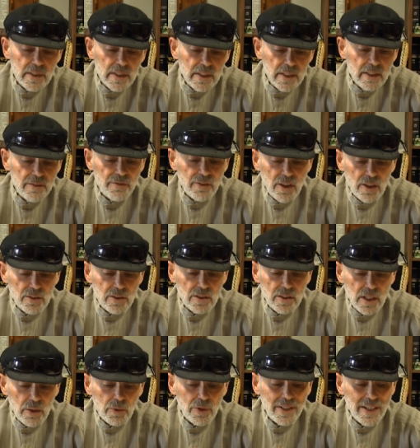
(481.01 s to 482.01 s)
He felt
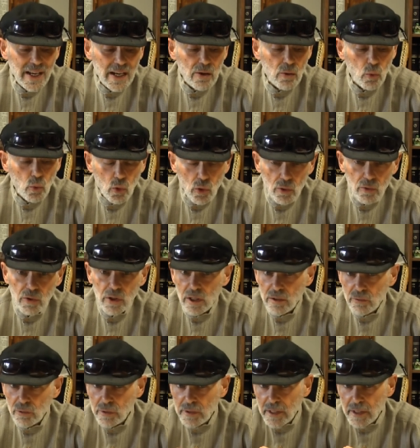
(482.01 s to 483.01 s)
that they were not worthy
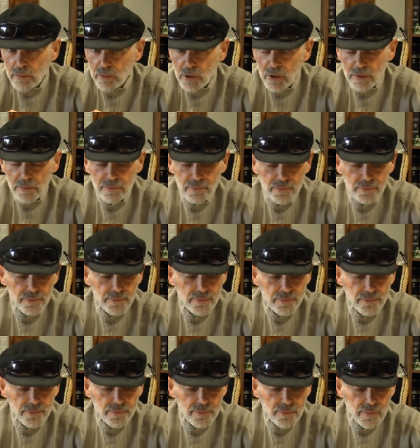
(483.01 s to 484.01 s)
of redemption.
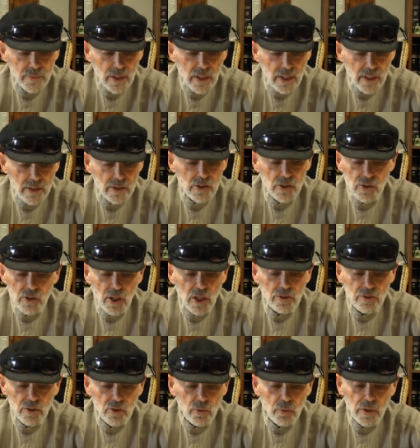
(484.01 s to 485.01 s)
This is
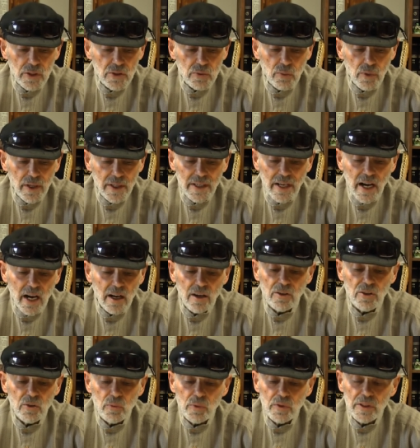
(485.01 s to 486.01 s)
also the reason why he
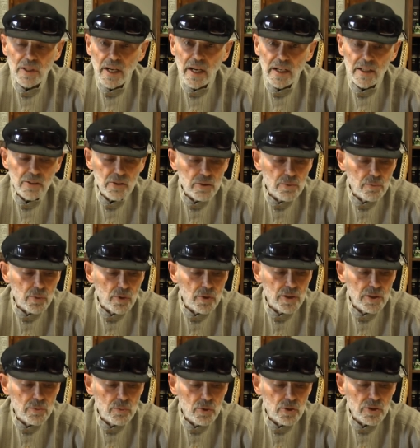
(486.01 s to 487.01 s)
argued with God at the
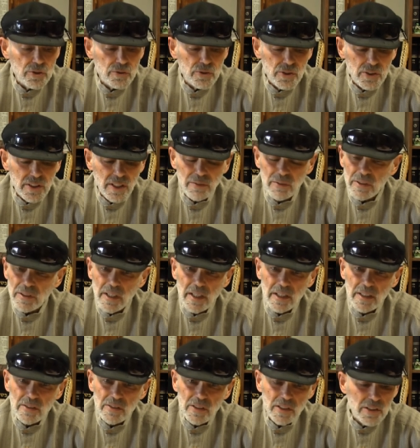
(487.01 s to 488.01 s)
burning bush for seven
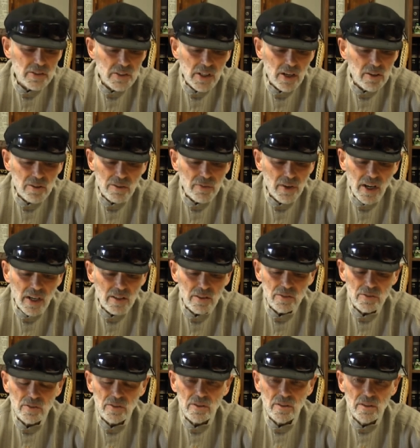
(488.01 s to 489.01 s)
days. In his heart of
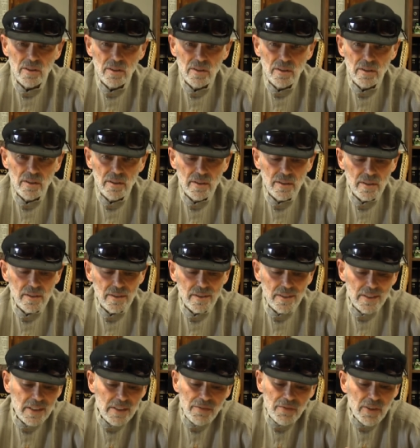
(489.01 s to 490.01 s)
hearts,
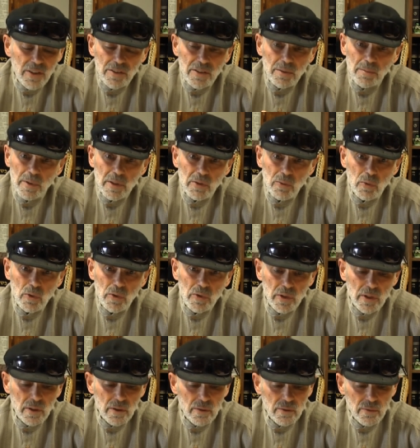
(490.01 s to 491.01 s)
he felt them
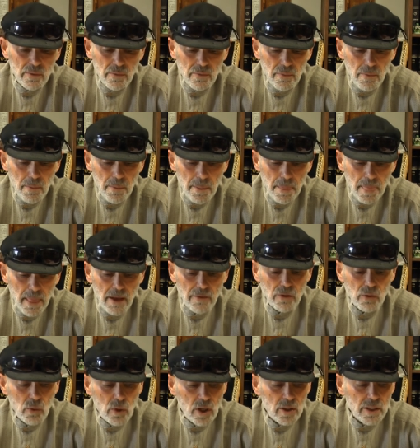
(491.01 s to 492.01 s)
unworthy.
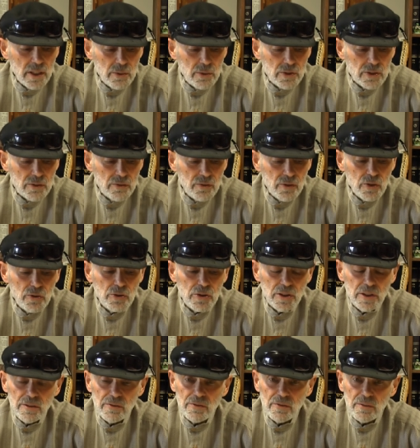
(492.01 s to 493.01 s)
After all, he was a
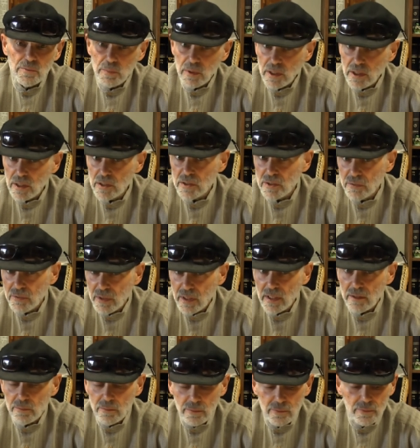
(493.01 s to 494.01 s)
fugitive because of
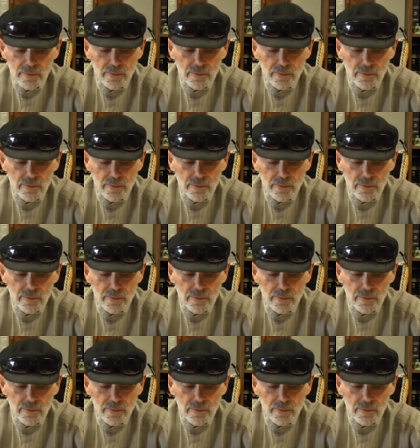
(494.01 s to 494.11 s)
them.